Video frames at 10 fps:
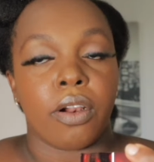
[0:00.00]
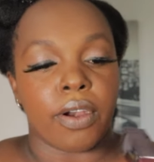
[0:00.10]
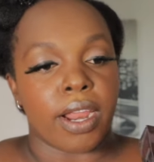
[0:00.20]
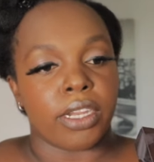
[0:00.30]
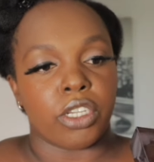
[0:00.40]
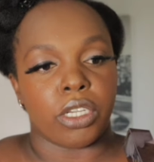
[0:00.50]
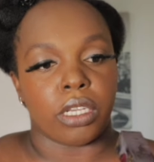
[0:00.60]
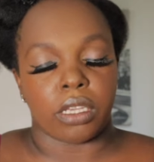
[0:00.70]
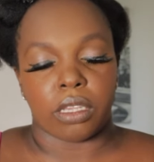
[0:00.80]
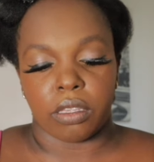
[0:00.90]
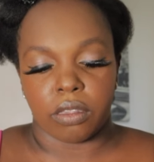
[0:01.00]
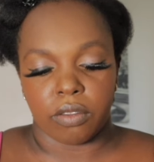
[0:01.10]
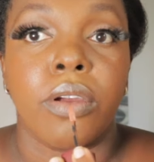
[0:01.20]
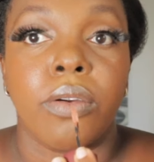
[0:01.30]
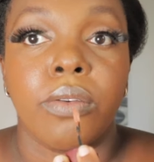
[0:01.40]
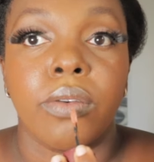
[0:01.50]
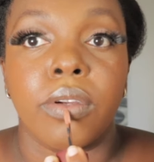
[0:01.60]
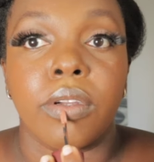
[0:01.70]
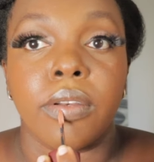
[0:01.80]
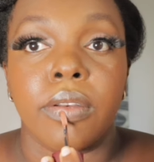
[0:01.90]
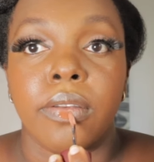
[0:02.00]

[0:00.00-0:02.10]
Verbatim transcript: Crashing. Down on.